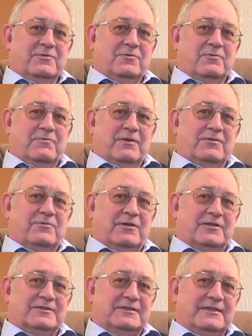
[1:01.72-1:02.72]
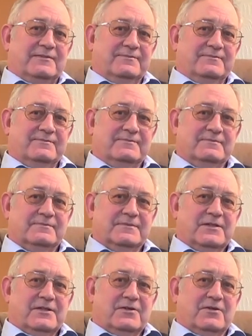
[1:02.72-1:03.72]
milk quality
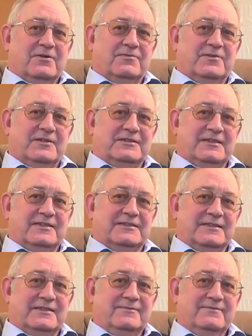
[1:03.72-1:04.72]
or fertility,